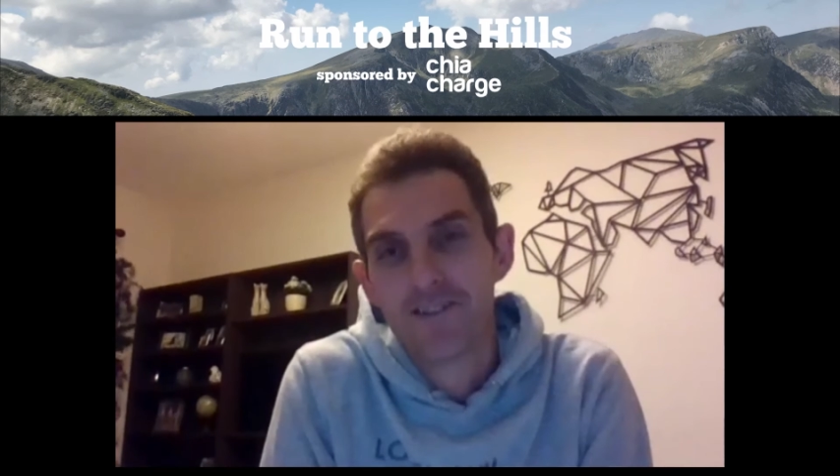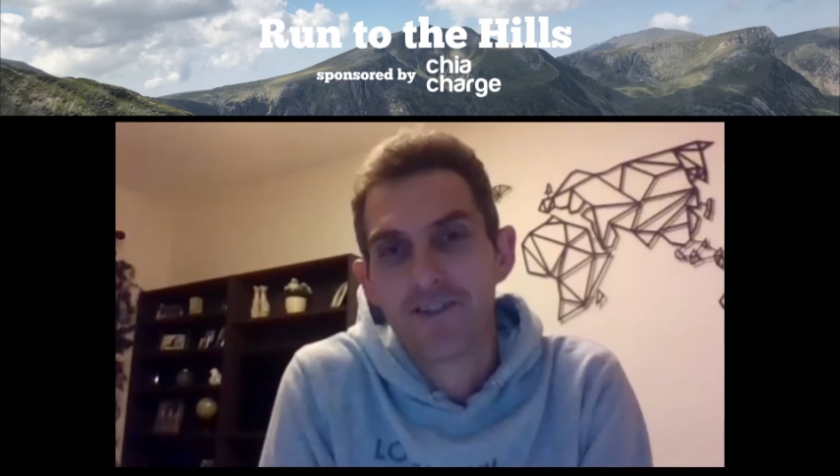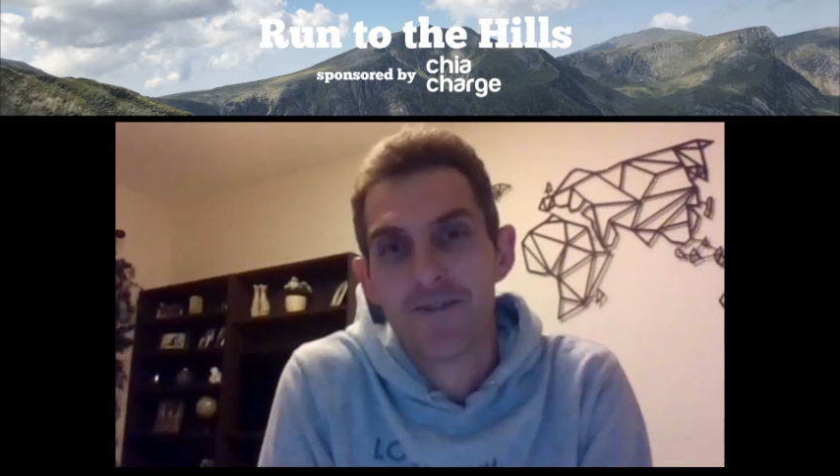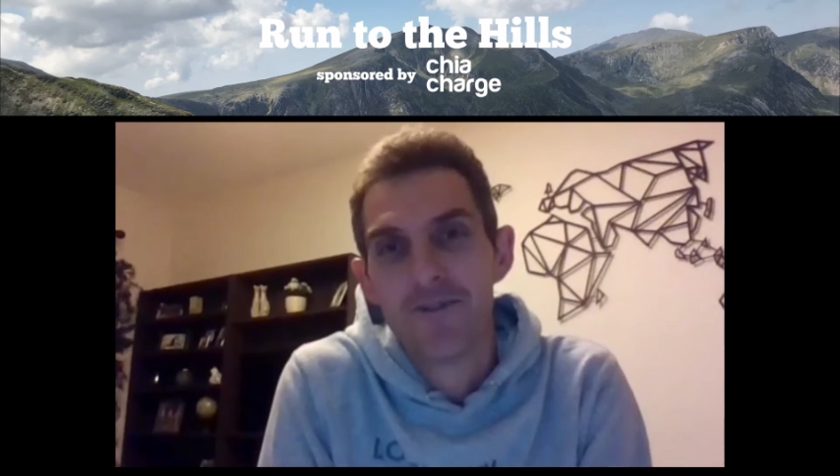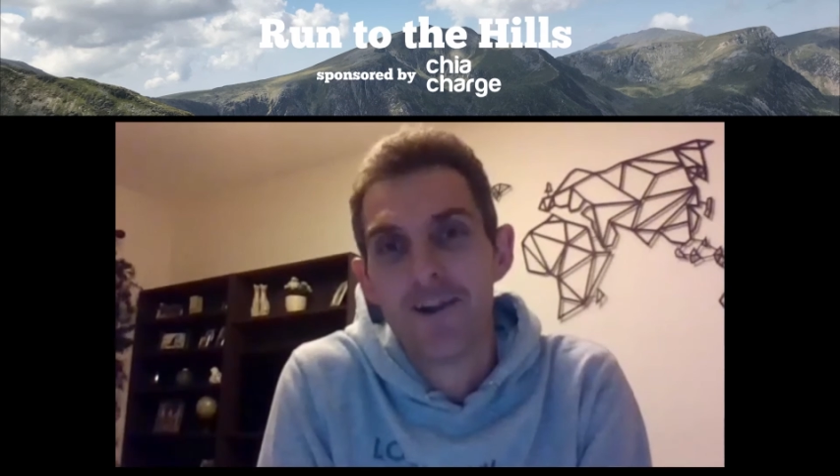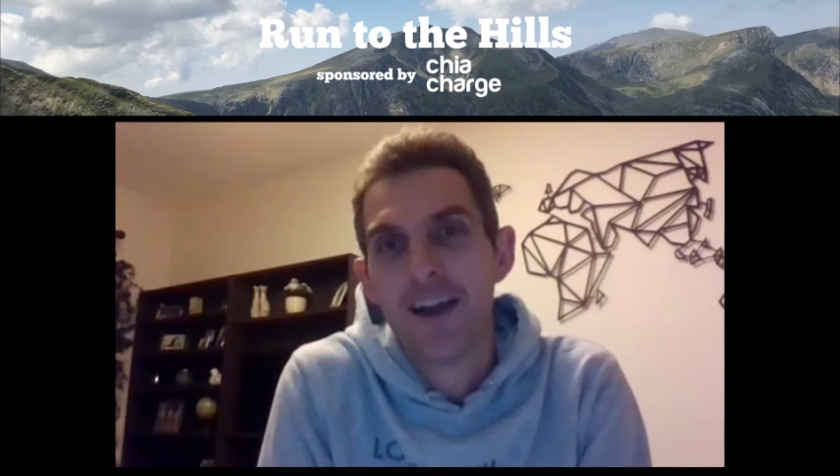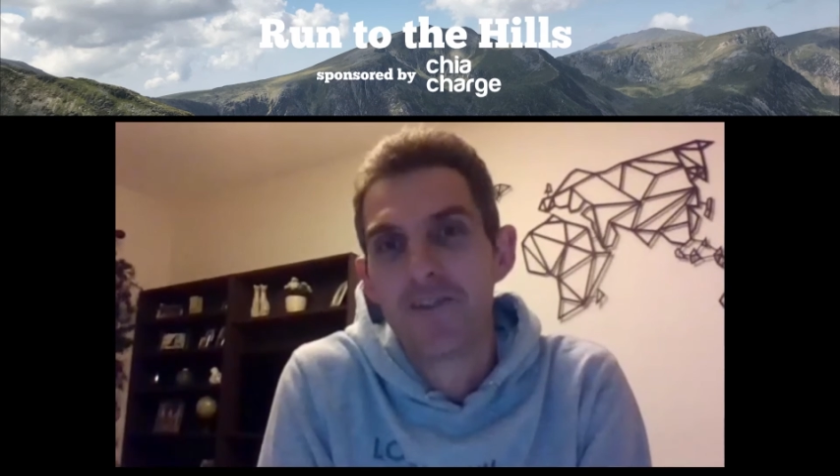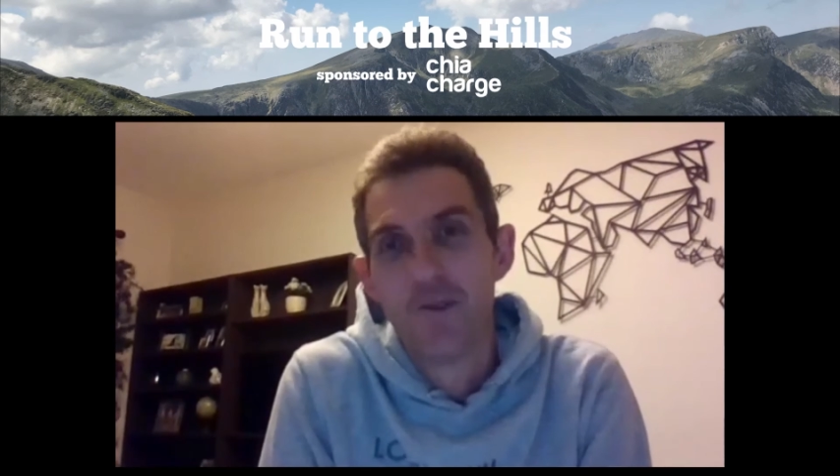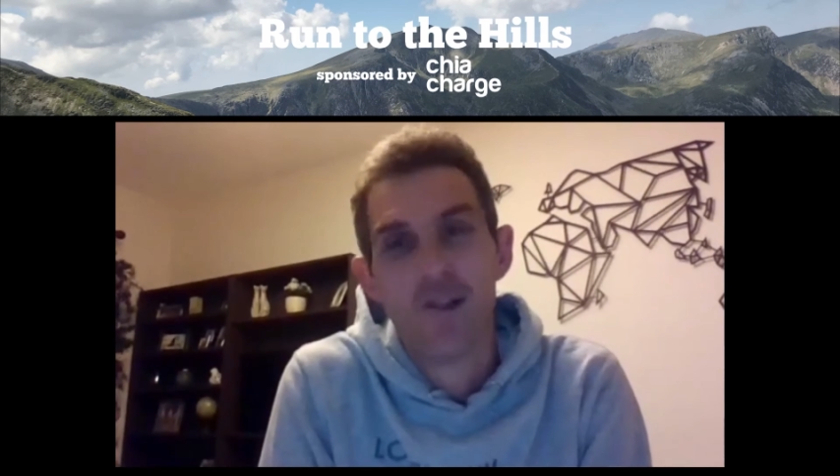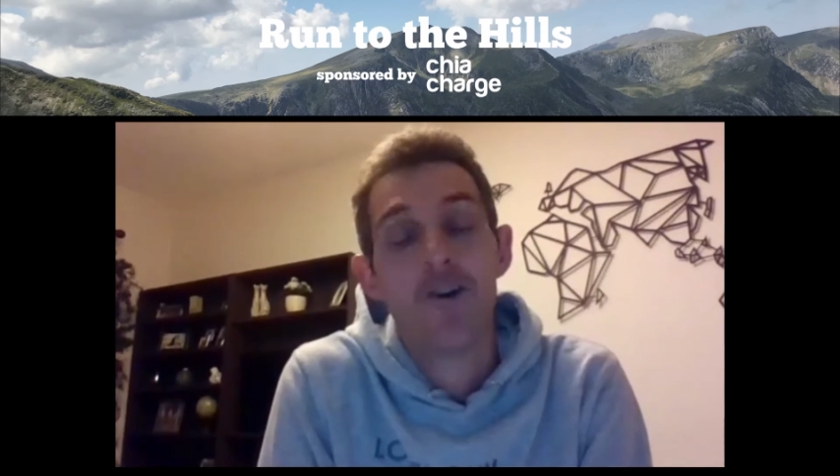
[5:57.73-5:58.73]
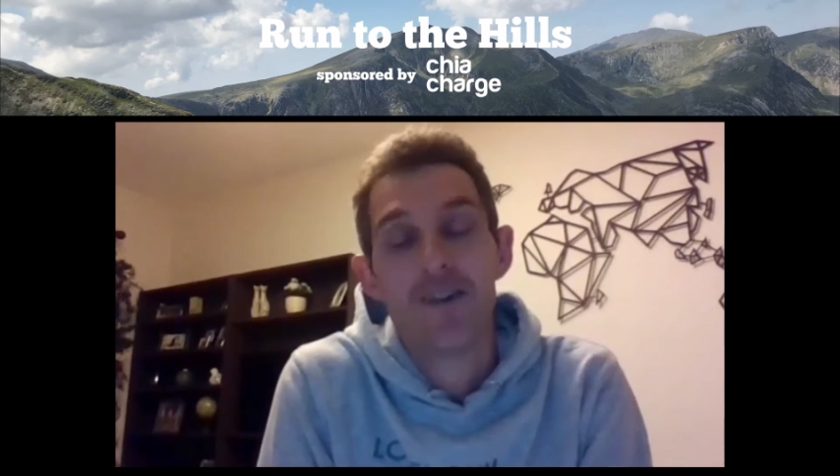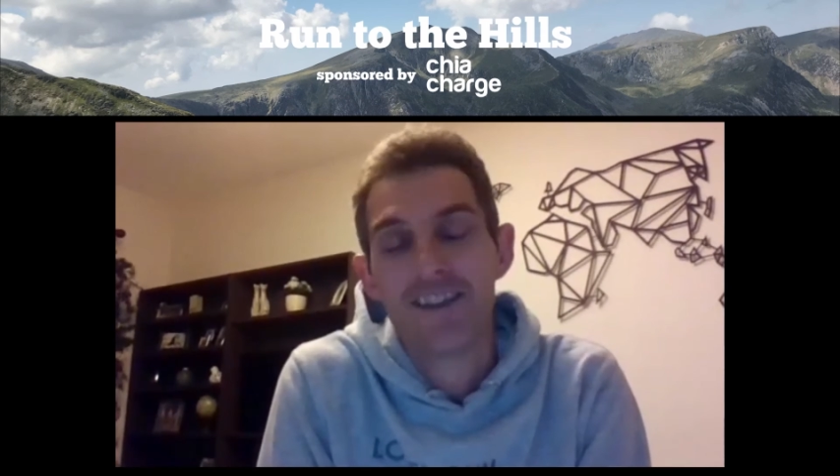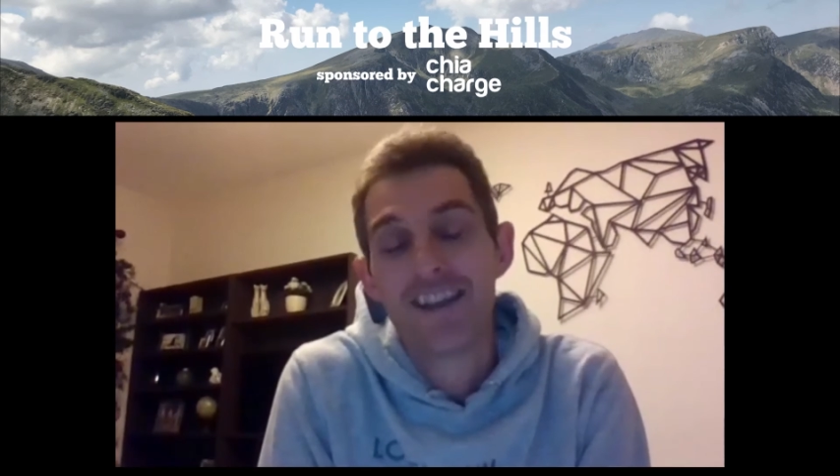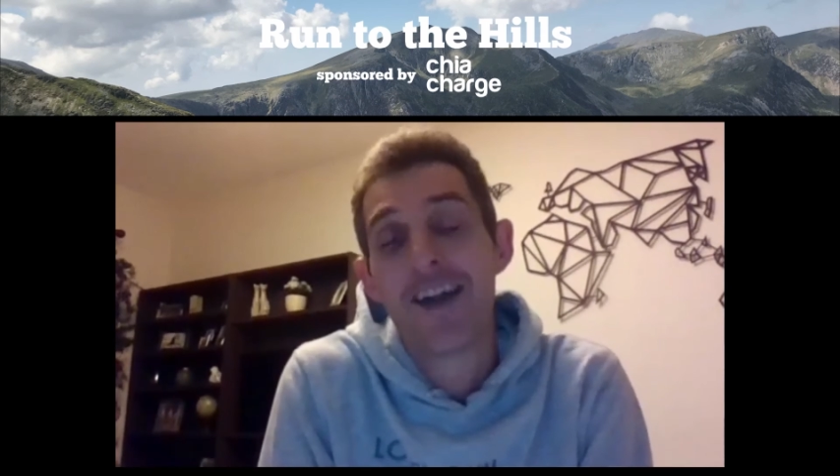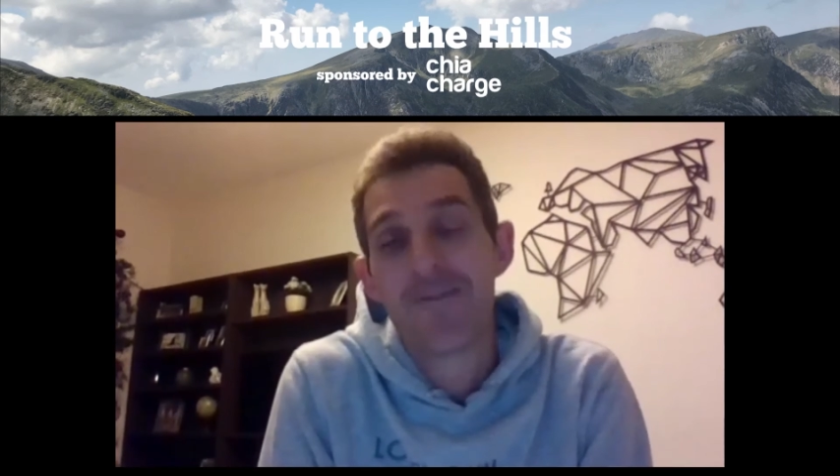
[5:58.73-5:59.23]
so I do a lot
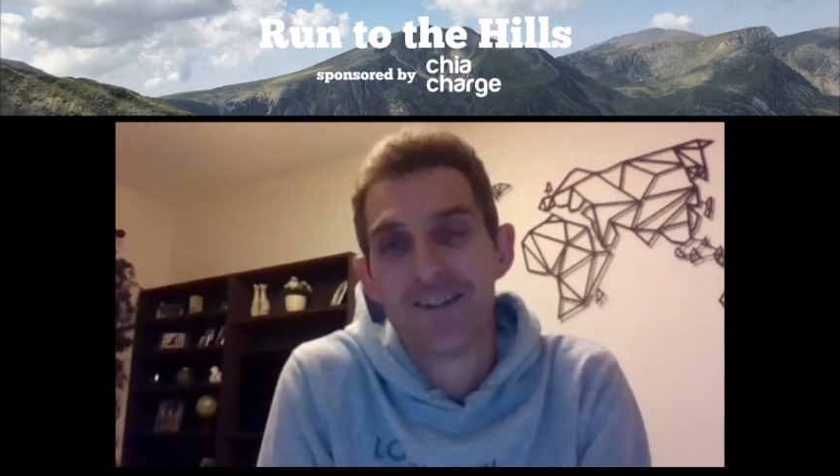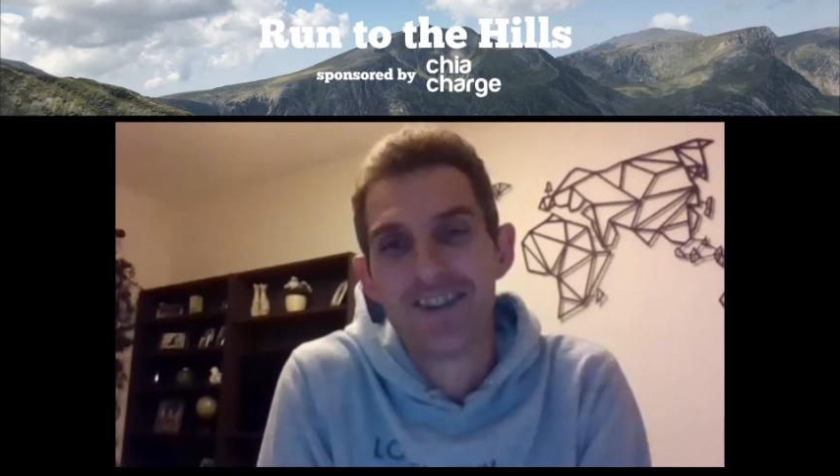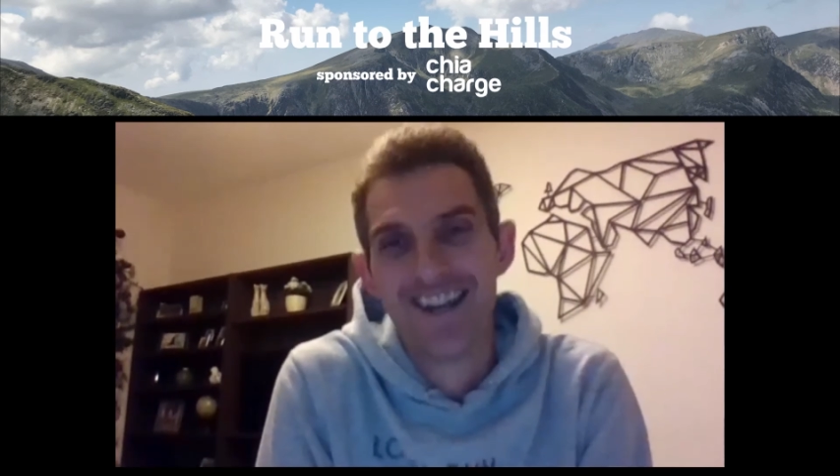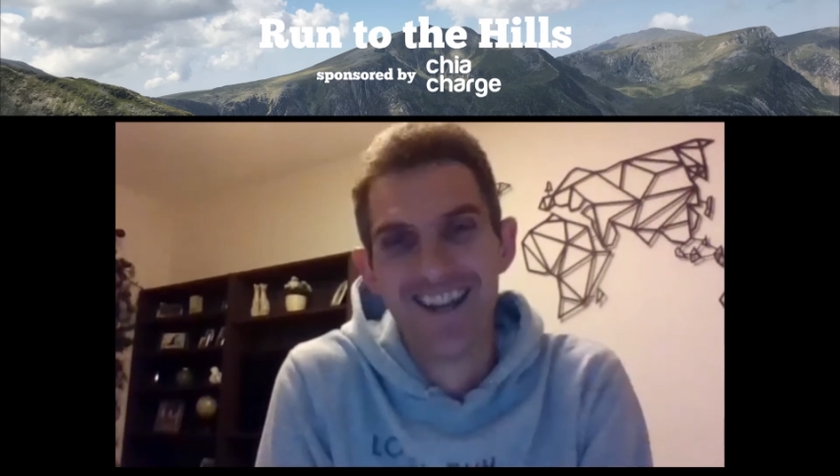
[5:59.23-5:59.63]
in the garage.